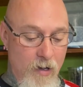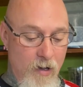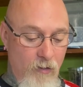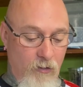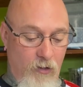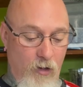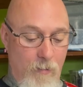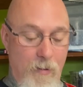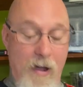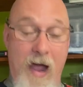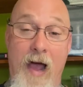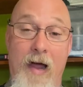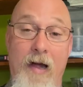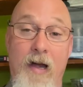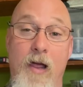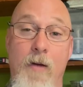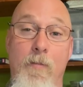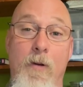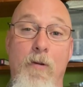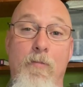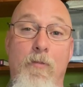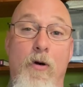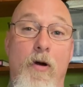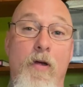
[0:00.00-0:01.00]
So by adding a
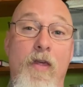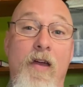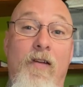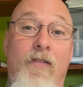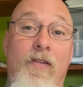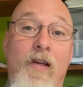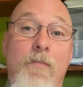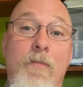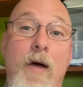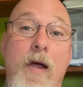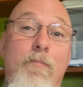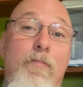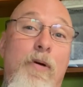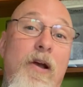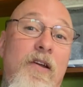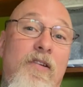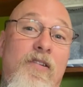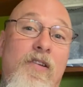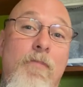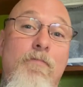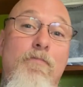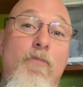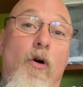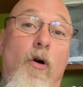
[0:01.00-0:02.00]
bit more of this, I might bring
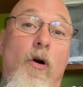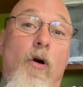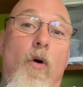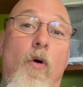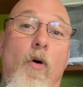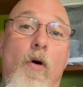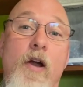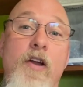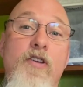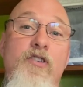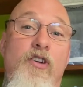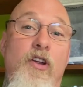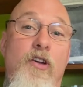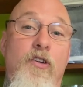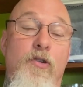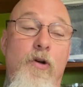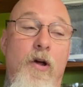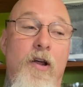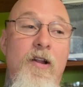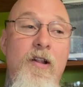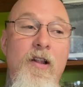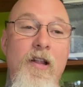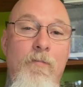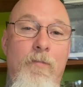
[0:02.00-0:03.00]
some more orange into
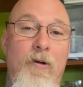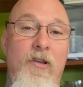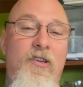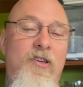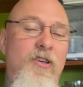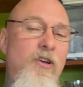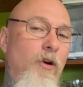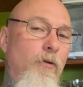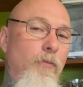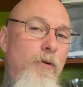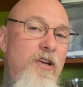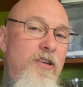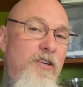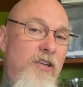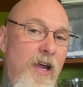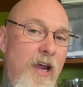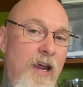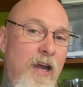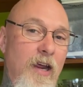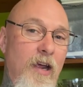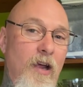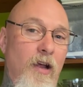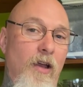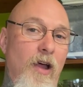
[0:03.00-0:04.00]
it, but still
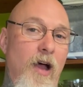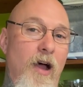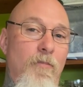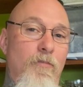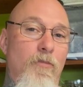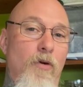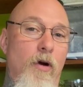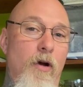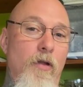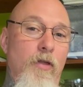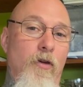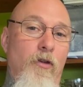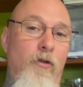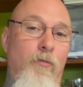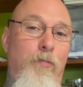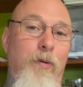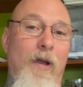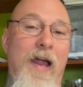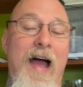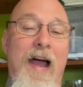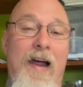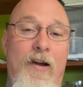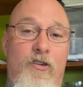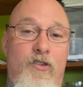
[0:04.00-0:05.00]
retaining a lot more of those
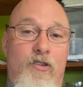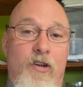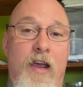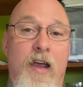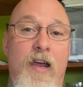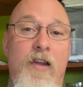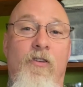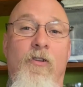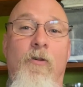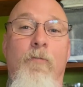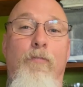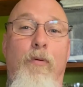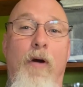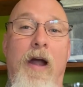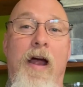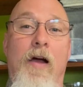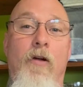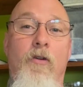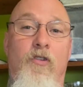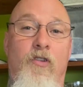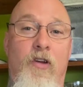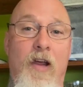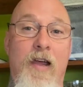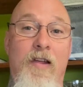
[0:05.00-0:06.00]
black shades and
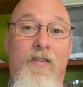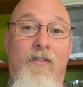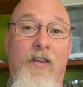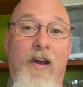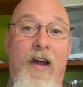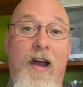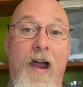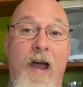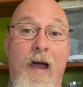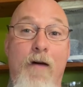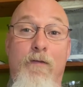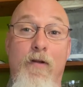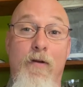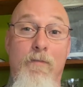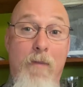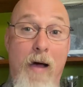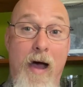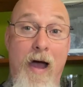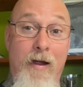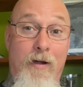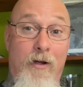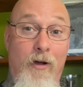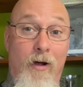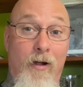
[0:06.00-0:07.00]
brown shades that I have in
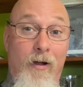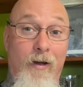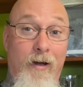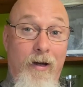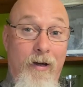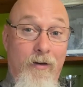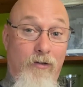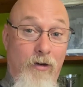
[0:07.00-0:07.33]
my colony.